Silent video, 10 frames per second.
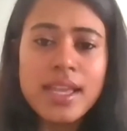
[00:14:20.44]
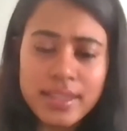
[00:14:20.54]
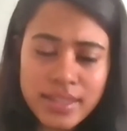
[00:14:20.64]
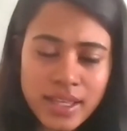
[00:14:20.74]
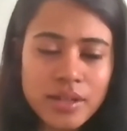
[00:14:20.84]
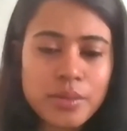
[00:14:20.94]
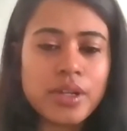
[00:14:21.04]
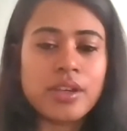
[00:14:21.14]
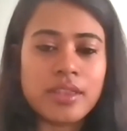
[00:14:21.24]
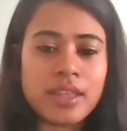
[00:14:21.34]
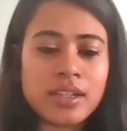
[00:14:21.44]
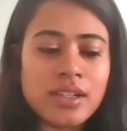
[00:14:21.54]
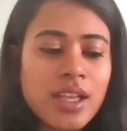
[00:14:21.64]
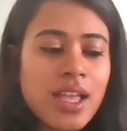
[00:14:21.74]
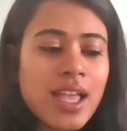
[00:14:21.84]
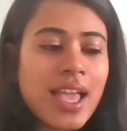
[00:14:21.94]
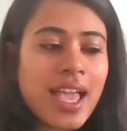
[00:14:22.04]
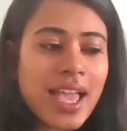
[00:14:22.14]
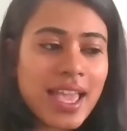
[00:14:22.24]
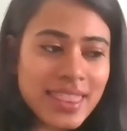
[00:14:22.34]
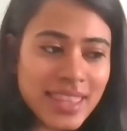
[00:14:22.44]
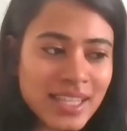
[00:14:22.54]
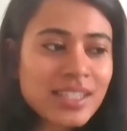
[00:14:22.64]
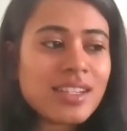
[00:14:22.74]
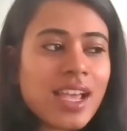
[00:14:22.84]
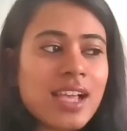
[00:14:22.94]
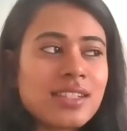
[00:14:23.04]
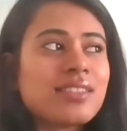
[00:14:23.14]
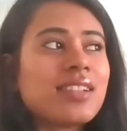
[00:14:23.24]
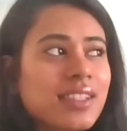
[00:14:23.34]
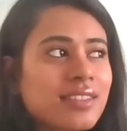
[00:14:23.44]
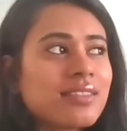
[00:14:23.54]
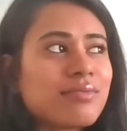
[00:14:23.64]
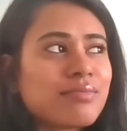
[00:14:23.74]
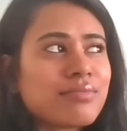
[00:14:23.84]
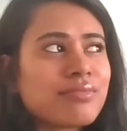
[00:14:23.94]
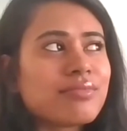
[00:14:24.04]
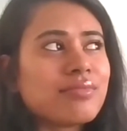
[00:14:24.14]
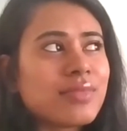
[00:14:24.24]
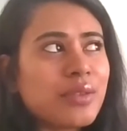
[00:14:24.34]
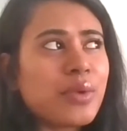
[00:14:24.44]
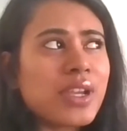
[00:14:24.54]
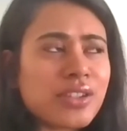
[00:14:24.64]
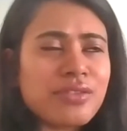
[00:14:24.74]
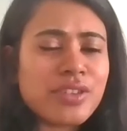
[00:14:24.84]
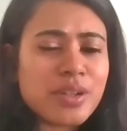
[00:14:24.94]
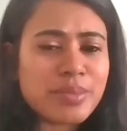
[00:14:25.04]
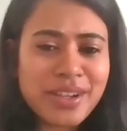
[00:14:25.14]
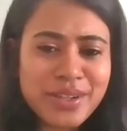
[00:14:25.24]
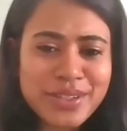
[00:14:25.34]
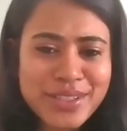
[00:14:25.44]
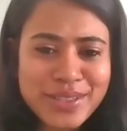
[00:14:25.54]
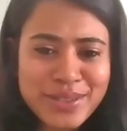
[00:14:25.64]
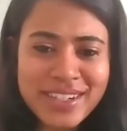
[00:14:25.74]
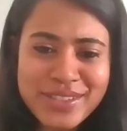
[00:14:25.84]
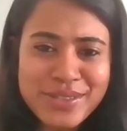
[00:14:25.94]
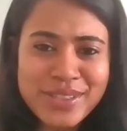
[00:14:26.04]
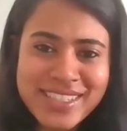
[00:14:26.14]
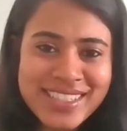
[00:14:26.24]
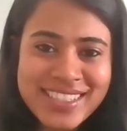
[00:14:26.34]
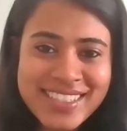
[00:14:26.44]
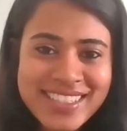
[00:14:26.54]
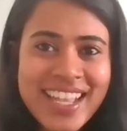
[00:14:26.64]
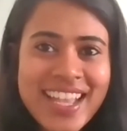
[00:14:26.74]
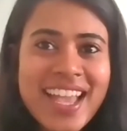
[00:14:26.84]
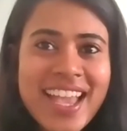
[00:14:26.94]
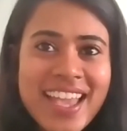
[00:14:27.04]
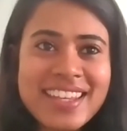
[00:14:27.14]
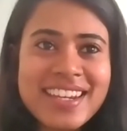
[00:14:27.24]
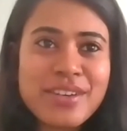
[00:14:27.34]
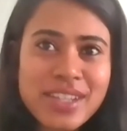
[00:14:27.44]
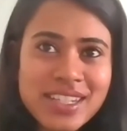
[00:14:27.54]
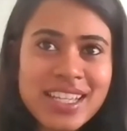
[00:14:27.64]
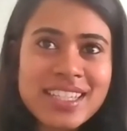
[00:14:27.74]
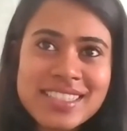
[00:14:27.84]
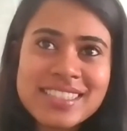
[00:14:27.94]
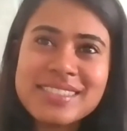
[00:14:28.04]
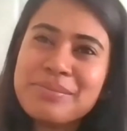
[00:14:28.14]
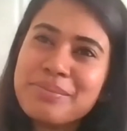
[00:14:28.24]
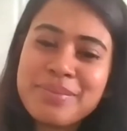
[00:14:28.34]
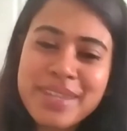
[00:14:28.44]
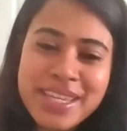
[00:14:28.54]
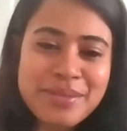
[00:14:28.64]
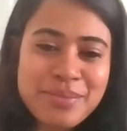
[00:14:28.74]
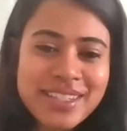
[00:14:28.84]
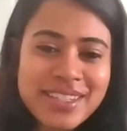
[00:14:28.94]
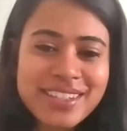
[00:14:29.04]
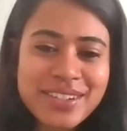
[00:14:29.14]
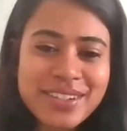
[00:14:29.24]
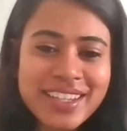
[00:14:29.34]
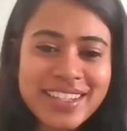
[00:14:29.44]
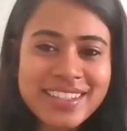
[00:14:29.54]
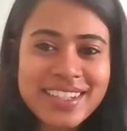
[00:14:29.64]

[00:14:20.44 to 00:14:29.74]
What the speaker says: yeah, working on that. And then as like it went on for about 2 years, and then I realized maybe okay.